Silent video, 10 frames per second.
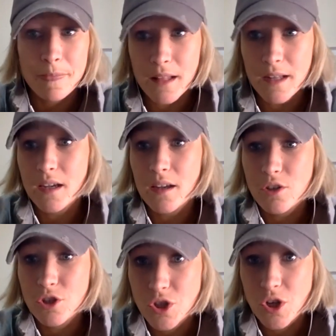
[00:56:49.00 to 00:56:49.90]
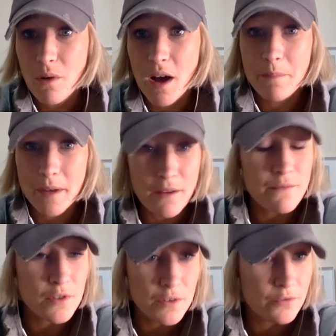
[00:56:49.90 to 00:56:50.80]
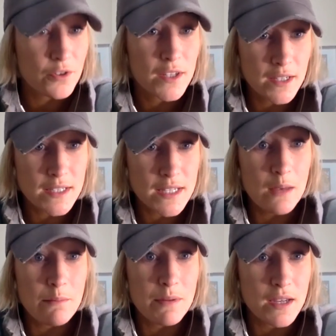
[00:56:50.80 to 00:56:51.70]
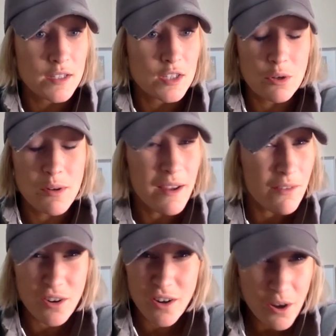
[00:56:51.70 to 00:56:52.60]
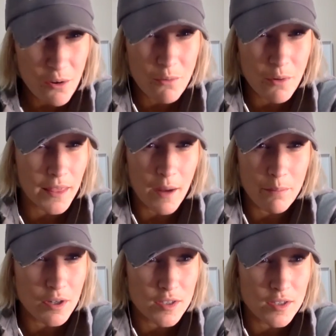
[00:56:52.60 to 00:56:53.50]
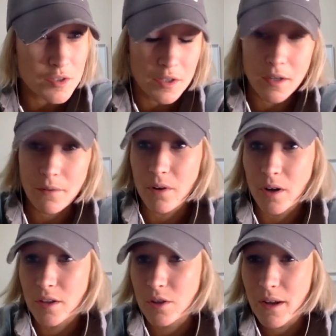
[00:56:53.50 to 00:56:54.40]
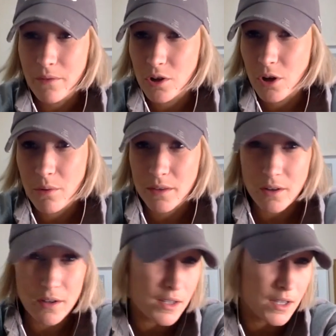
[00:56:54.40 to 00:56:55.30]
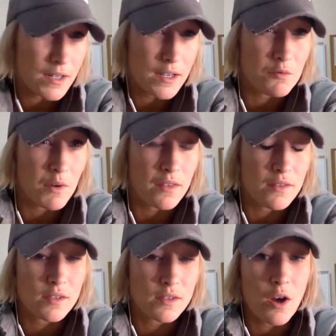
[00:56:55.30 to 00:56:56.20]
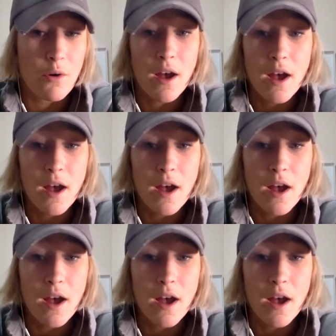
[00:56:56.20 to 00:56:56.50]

like, show up every freaking day, because you never know what that person's looking for. You never know what they're going to connect with. So,